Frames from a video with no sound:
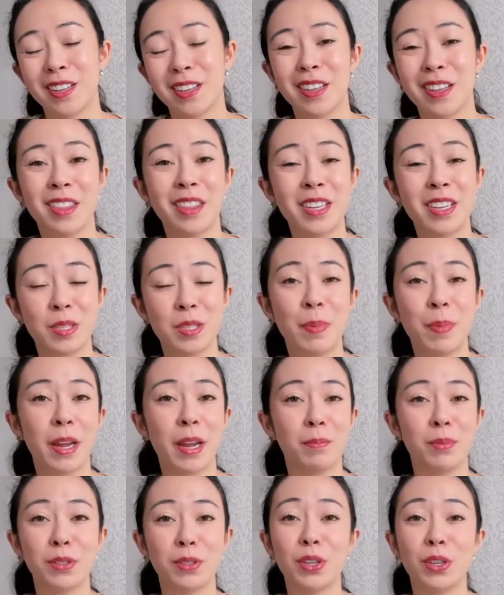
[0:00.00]
these
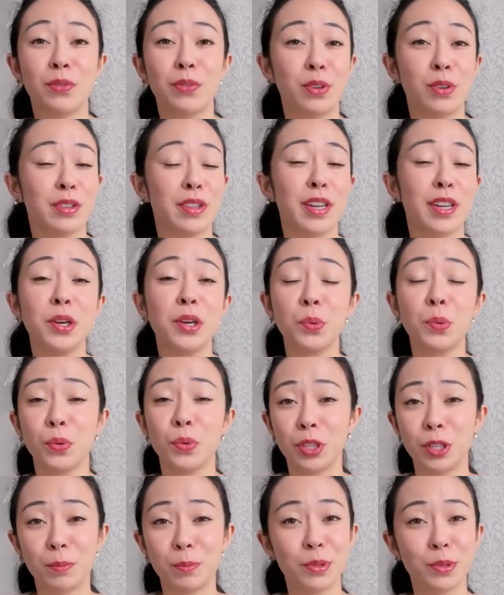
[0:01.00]
papers, of course, they're not
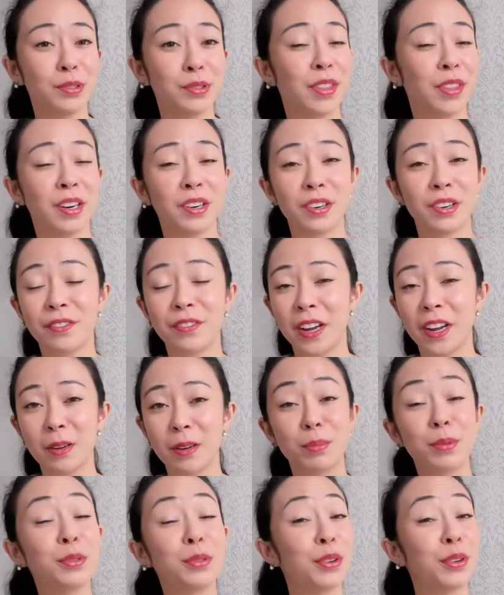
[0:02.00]
waterproof, they're not
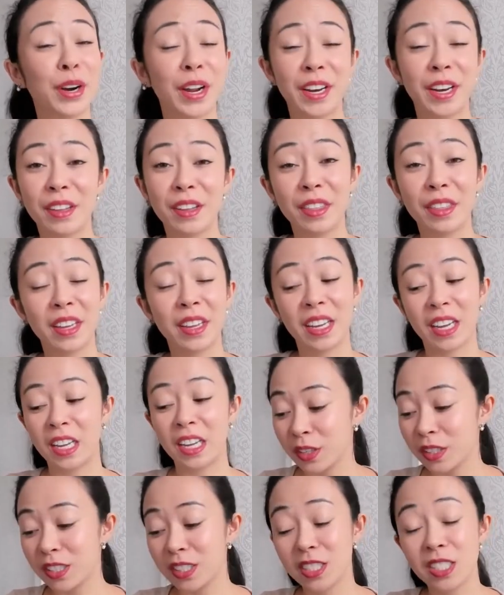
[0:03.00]
fireproof or anything,
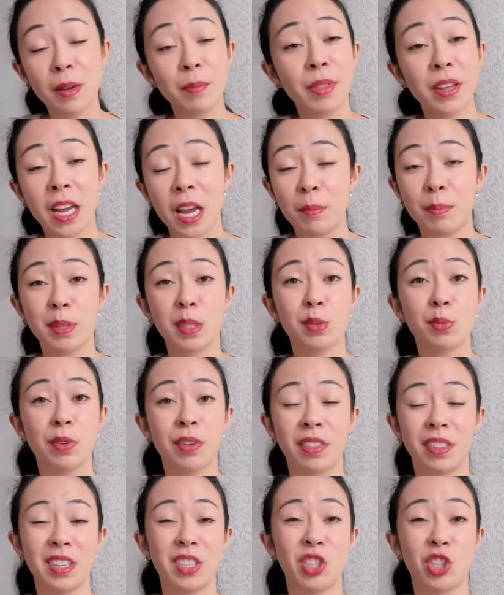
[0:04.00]
and something happens
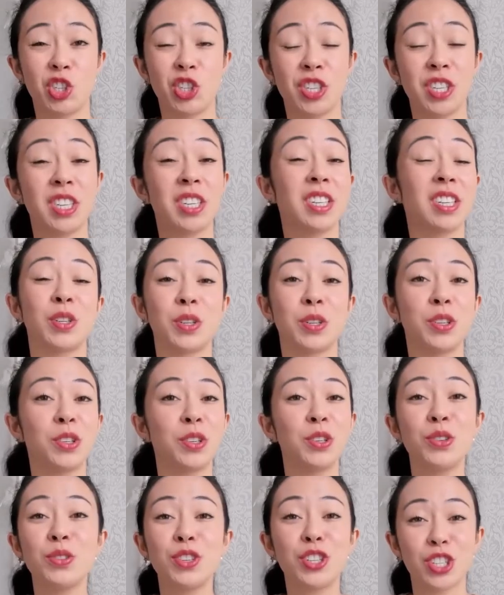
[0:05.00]
with this sheet,
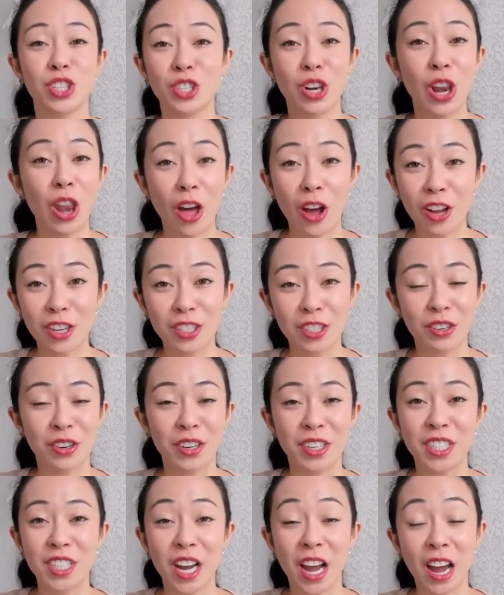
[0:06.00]
you just lost your
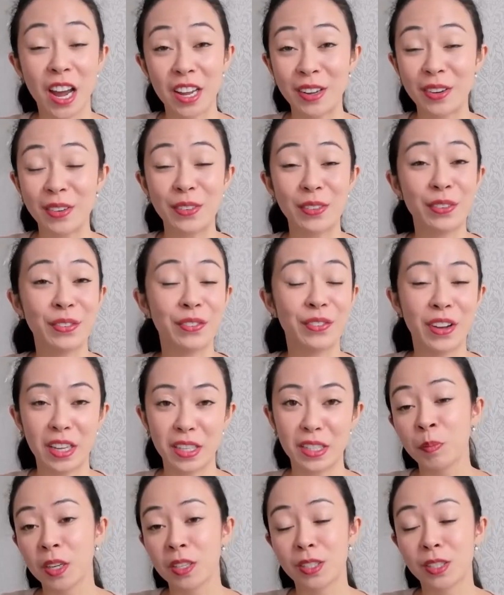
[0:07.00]
entire
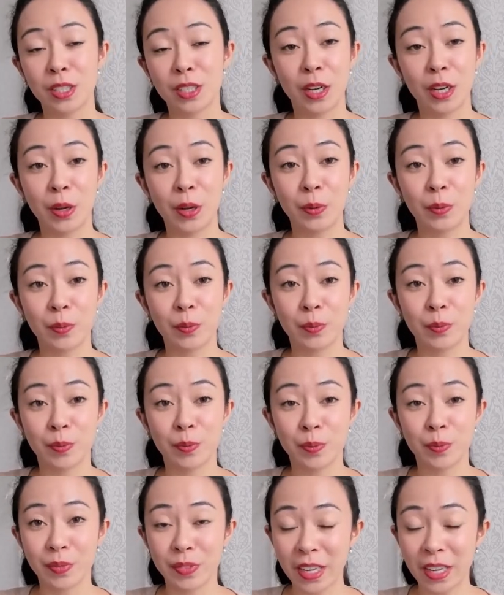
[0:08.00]
funds. So
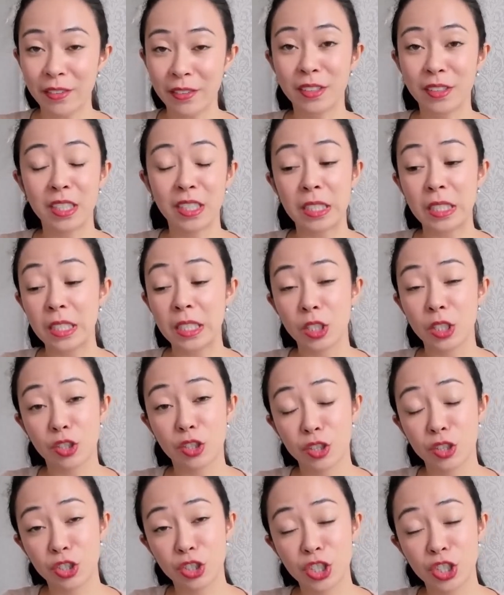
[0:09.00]
definitely
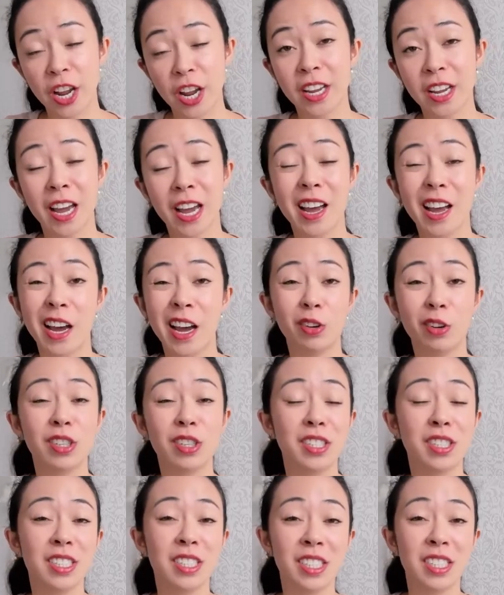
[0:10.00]
check
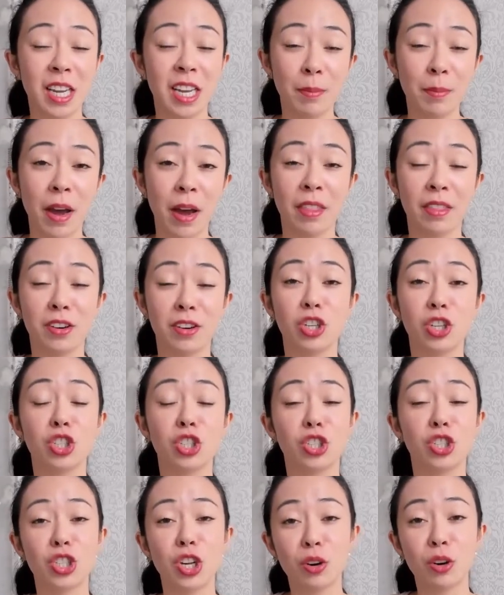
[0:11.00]
out some other
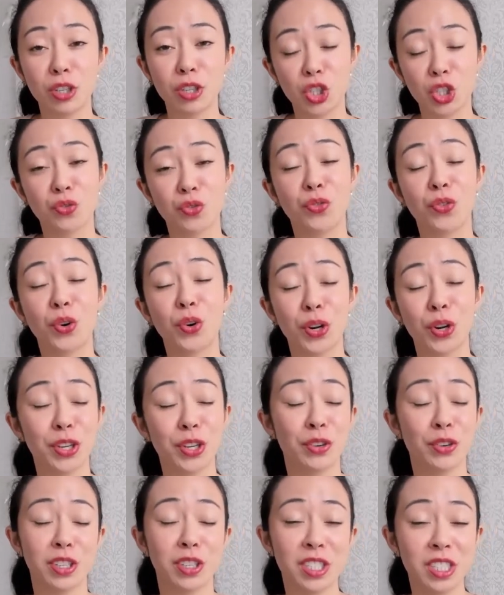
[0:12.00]
storage for
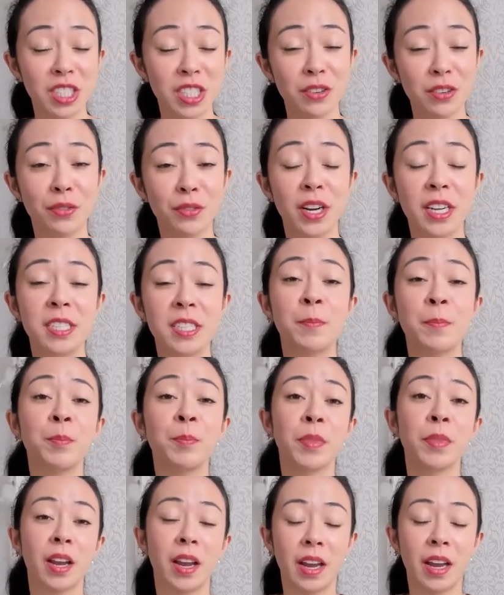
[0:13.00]
your seed phrase,
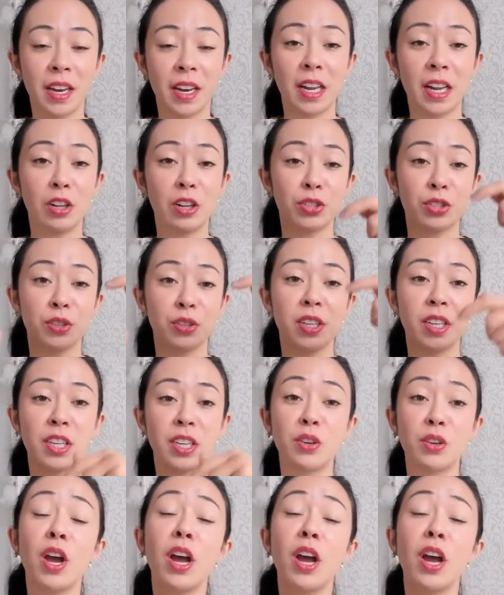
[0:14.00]
and I'll also link you